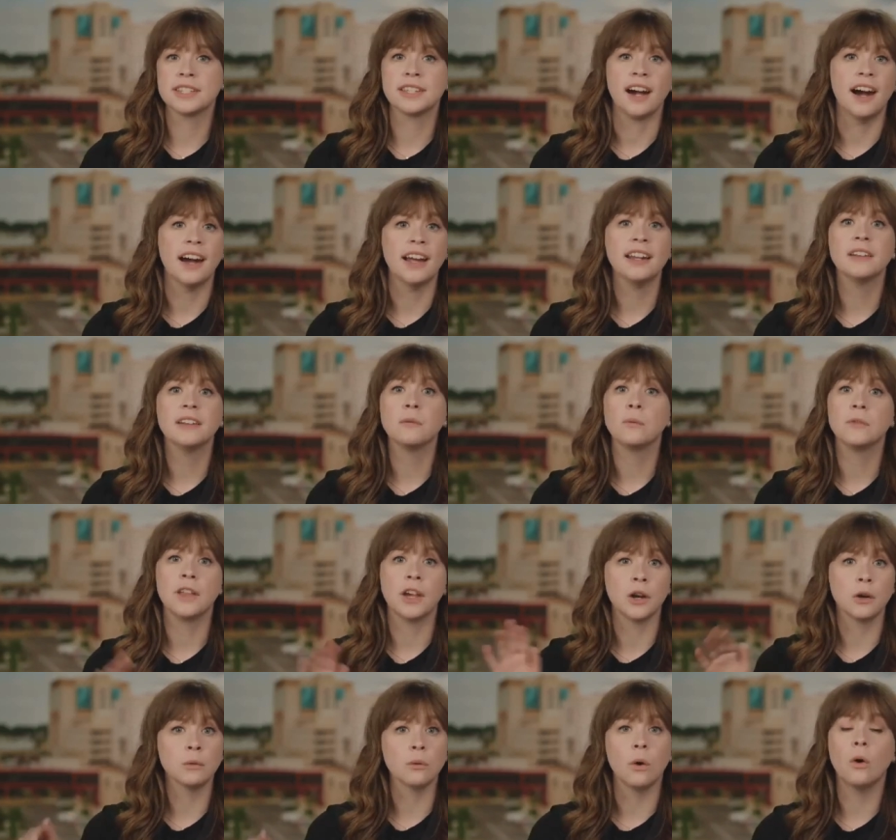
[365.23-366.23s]
got
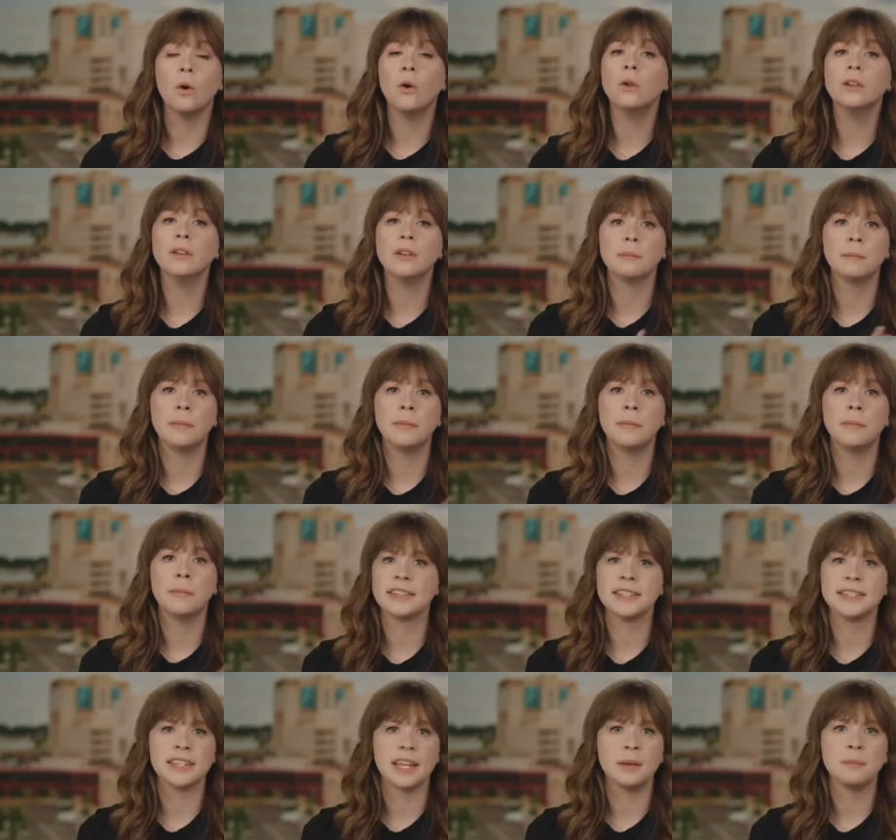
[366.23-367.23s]
their role, but at
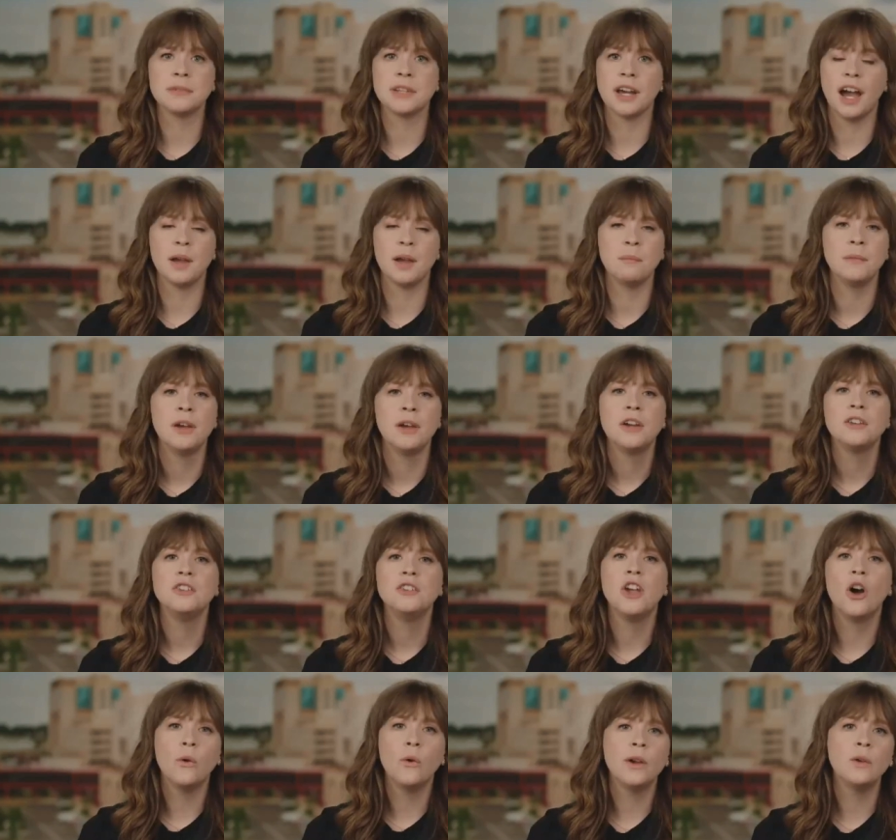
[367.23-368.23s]
the same time,
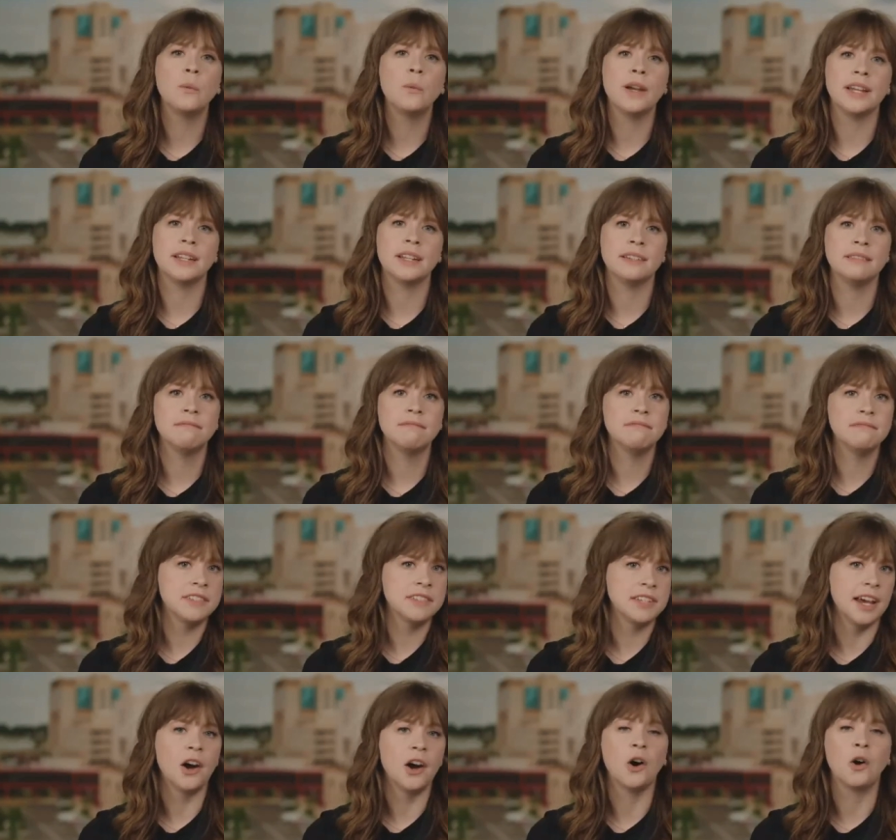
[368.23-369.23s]
knowing when
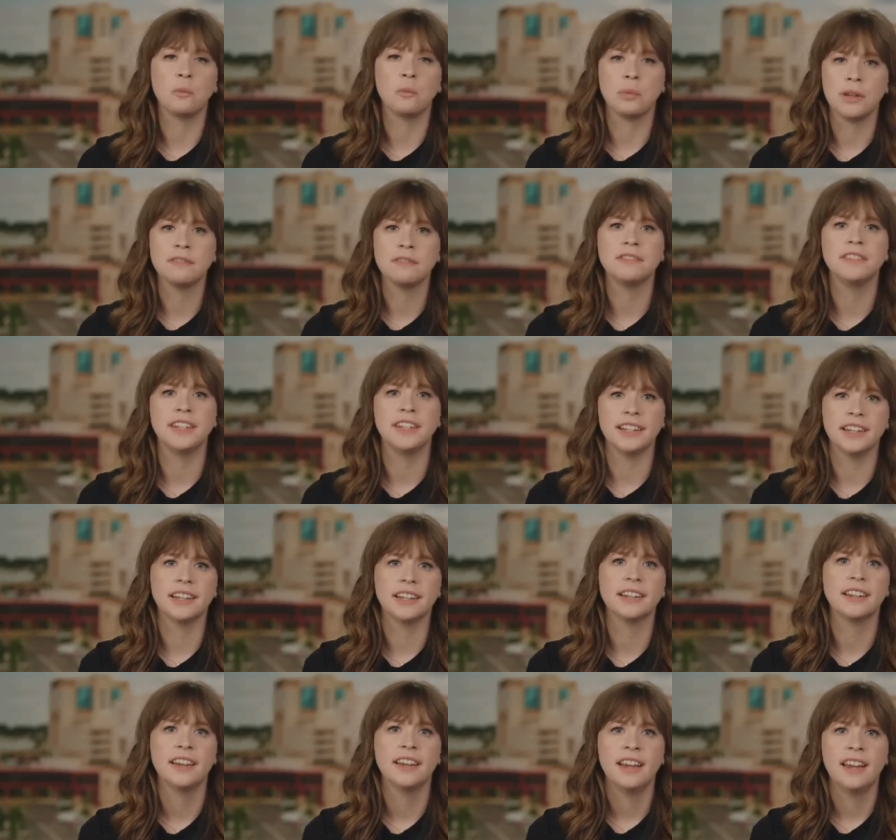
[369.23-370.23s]
to help if
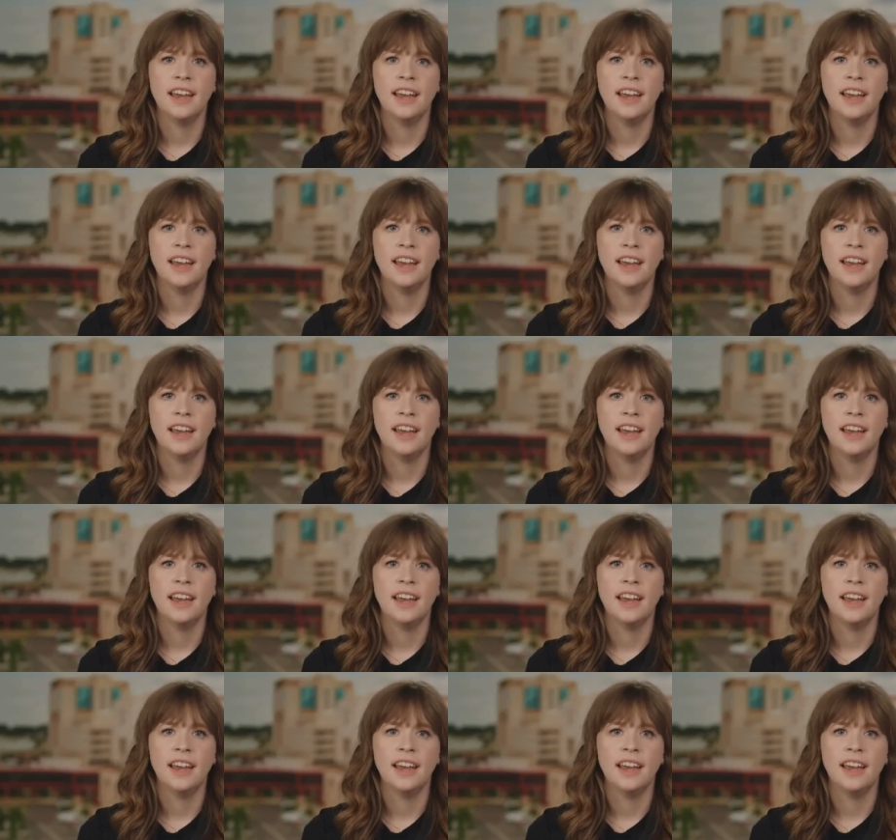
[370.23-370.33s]
needed.